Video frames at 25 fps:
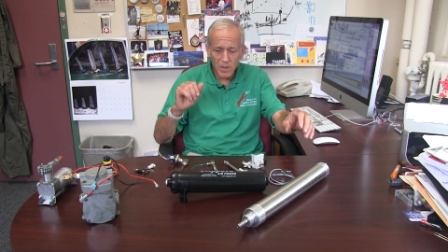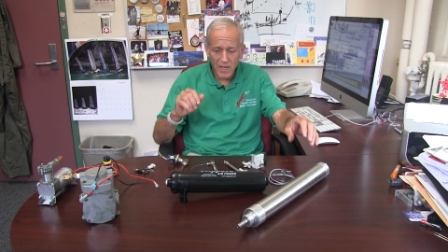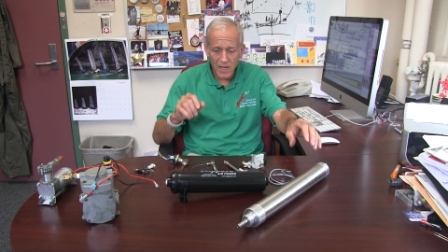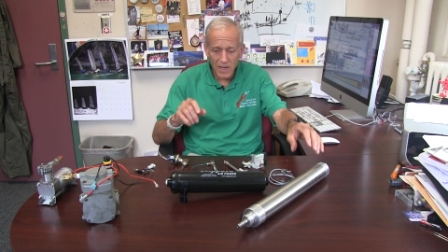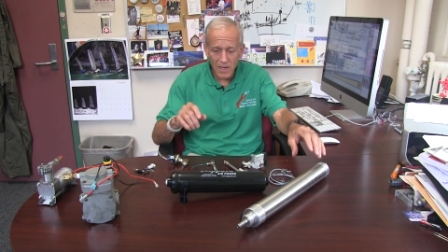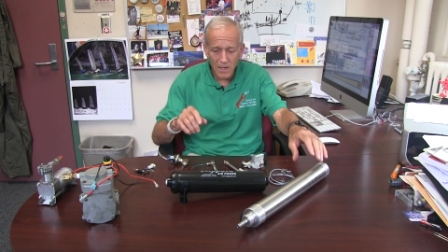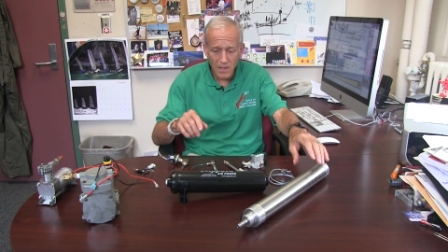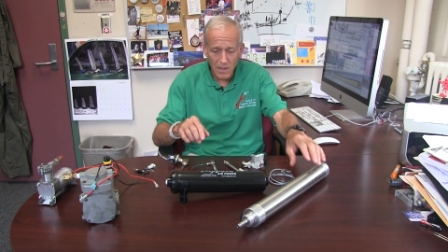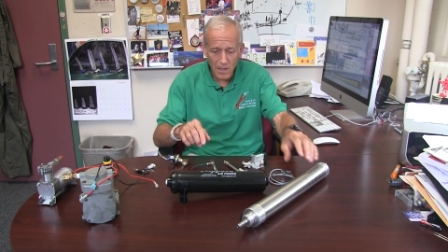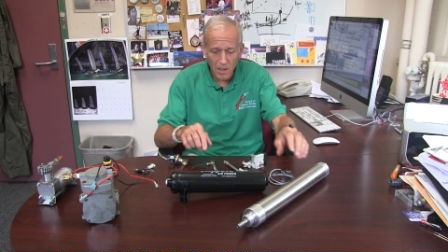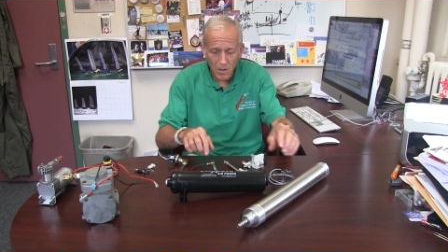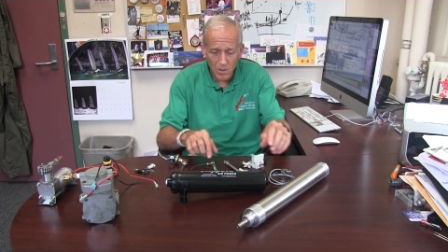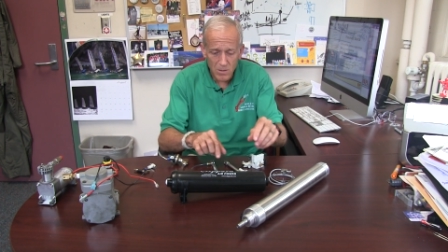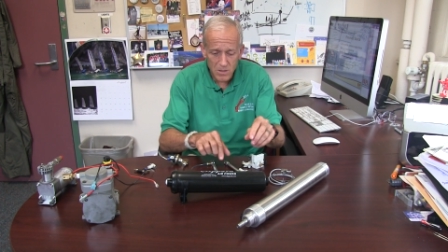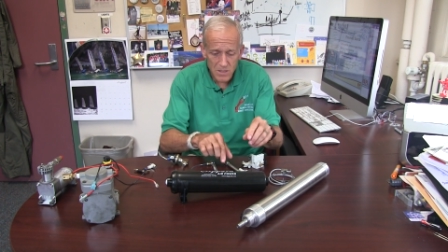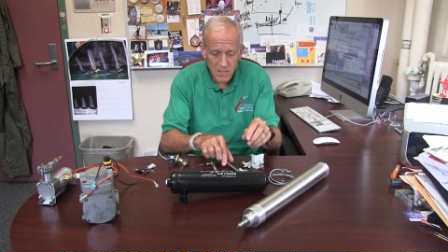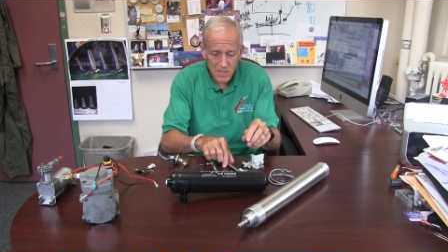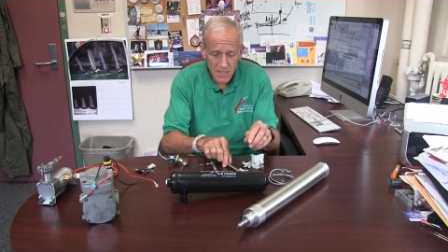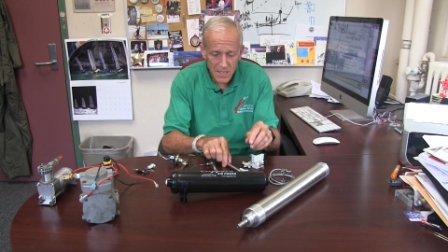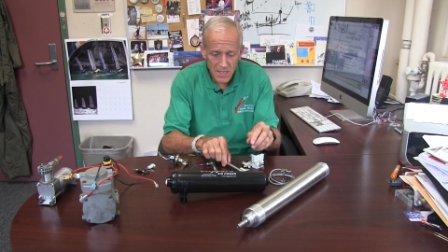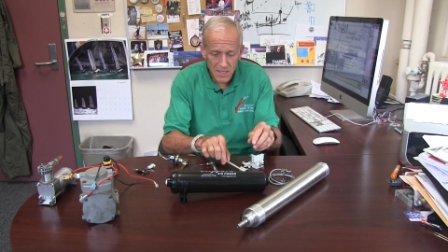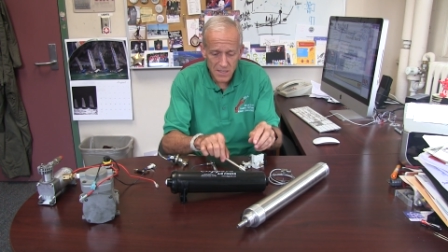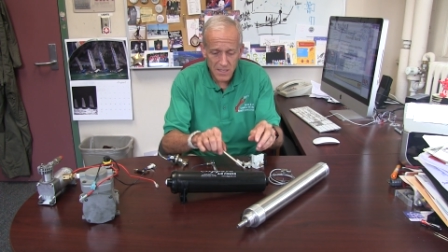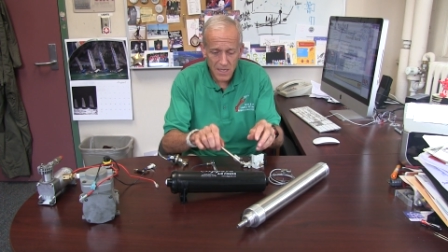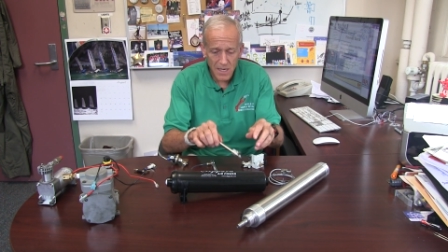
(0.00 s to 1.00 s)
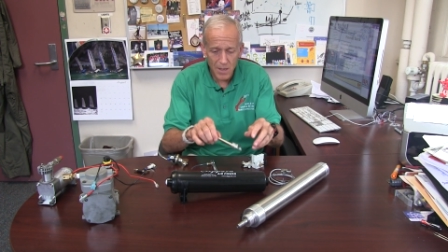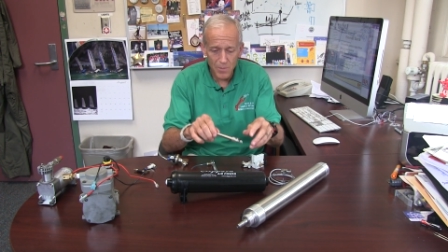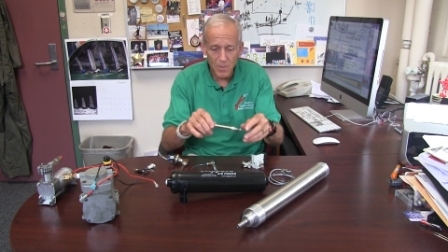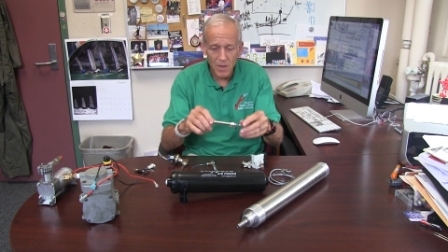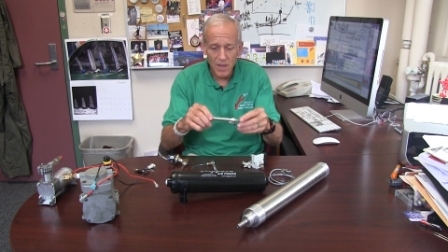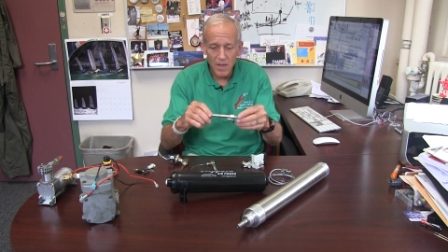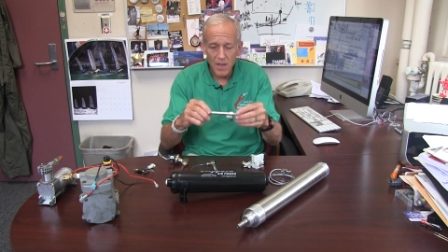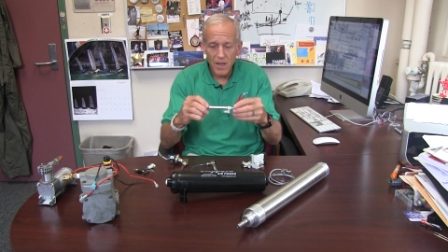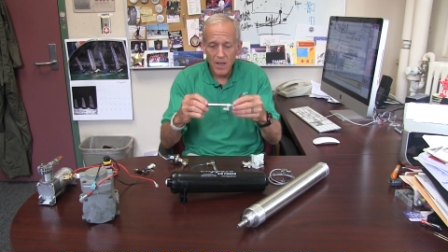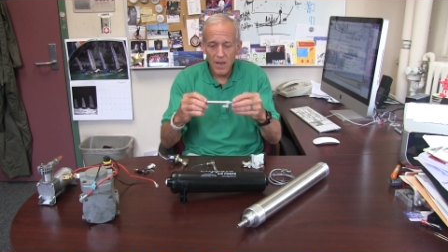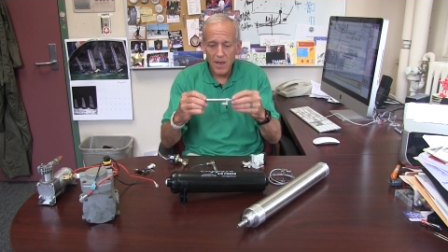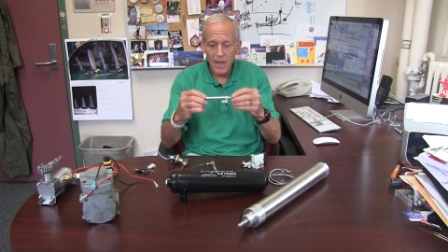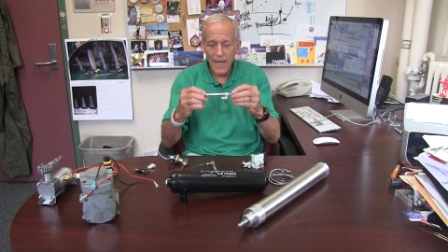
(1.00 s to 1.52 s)
be a closed
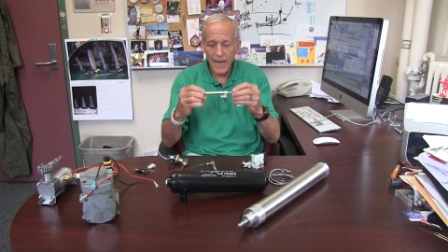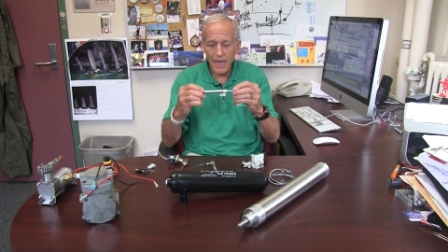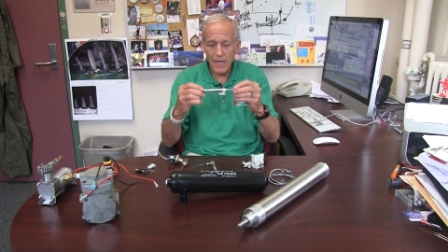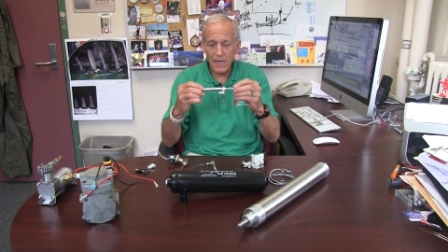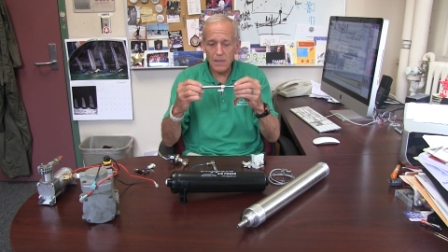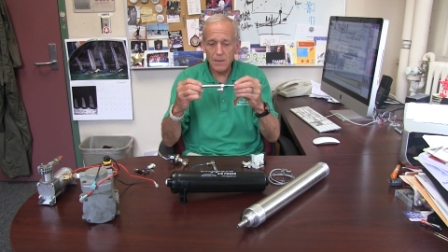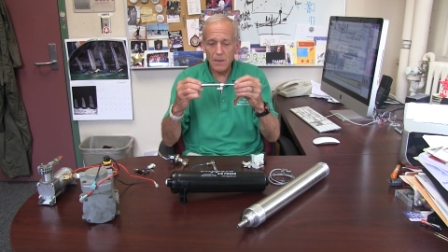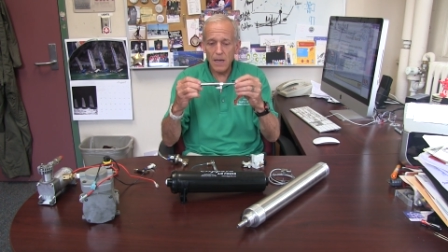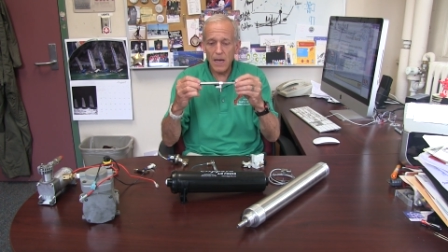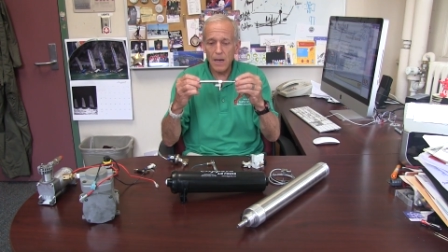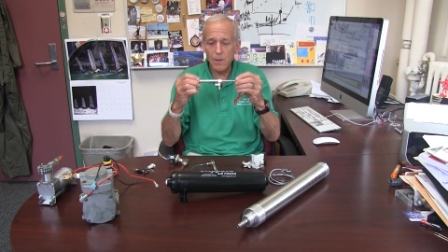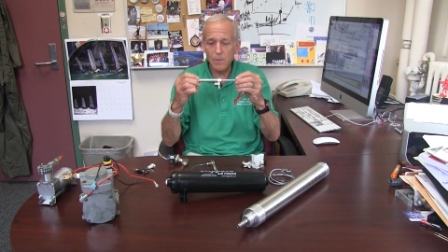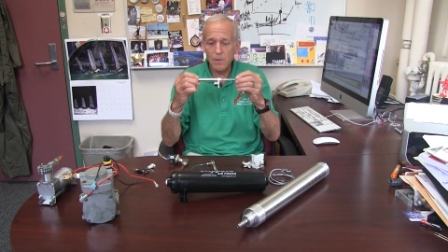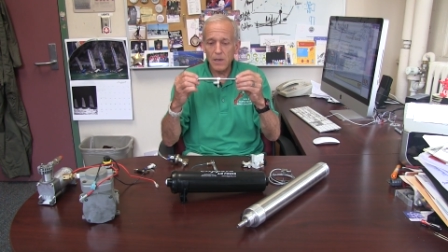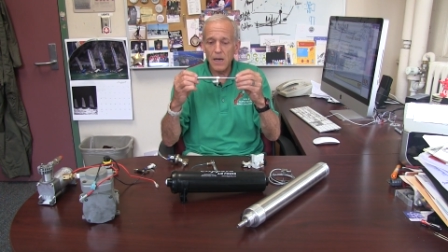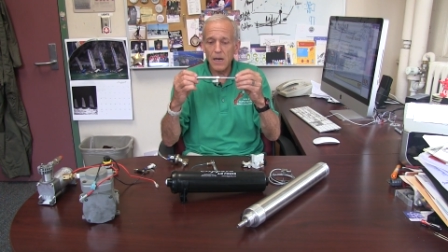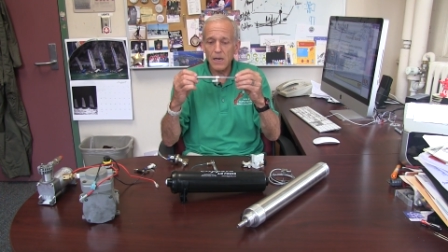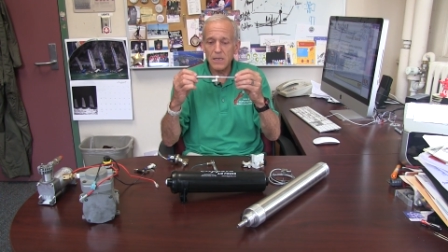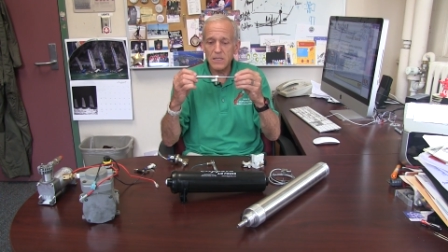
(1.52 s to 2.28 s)
system, like a,